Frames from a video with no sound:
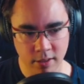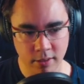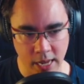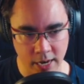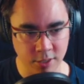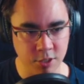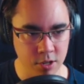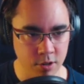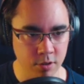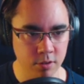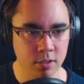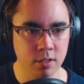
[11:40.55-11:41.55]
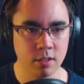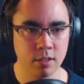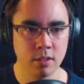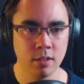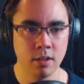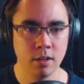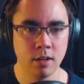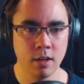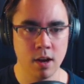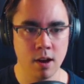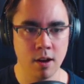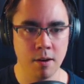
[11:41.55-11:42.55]
that it's used,
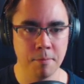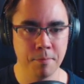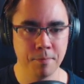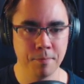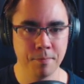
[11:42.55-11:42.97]
and